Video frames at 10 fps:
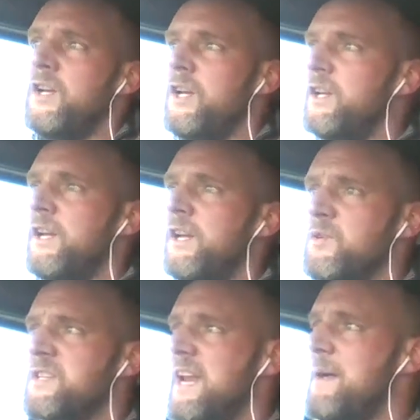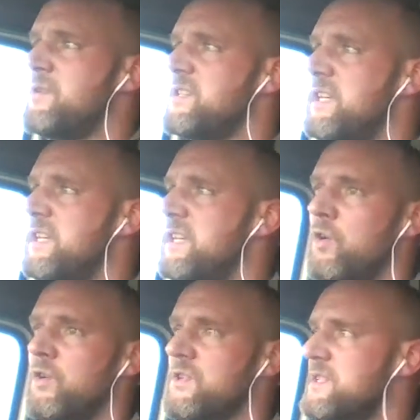you know, celebrity
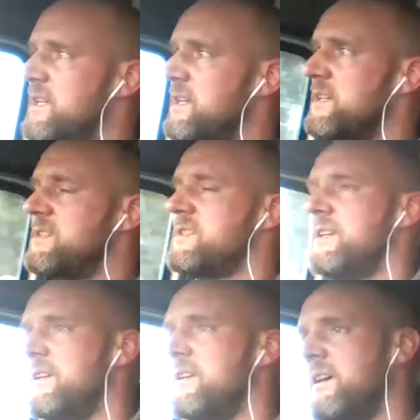endorsers and